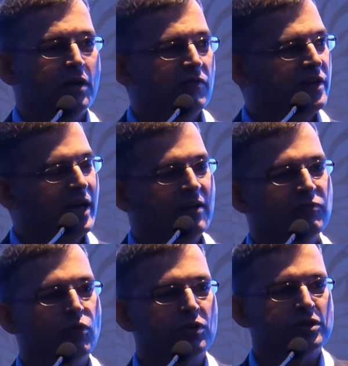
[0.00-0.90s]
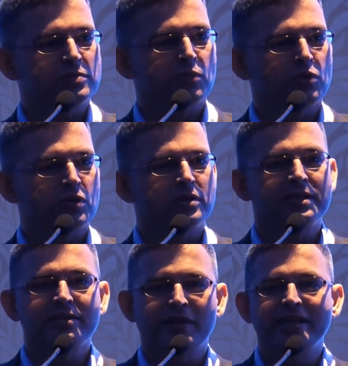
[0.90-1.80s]
We have focused more
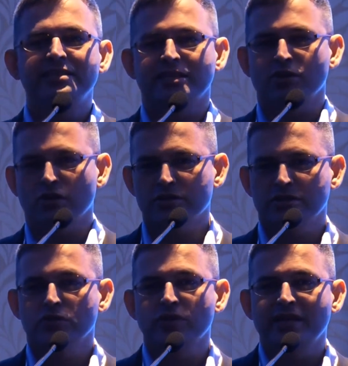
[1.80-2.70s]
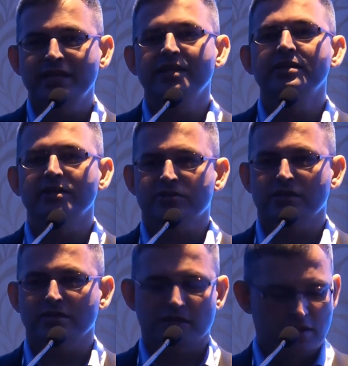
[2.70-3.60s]
on green technologies or green
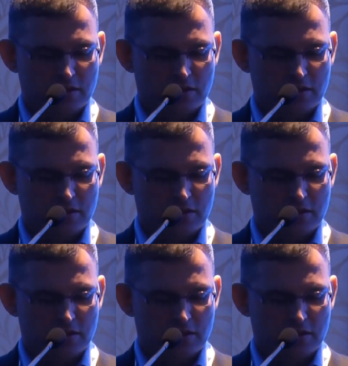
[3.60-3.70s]
industries.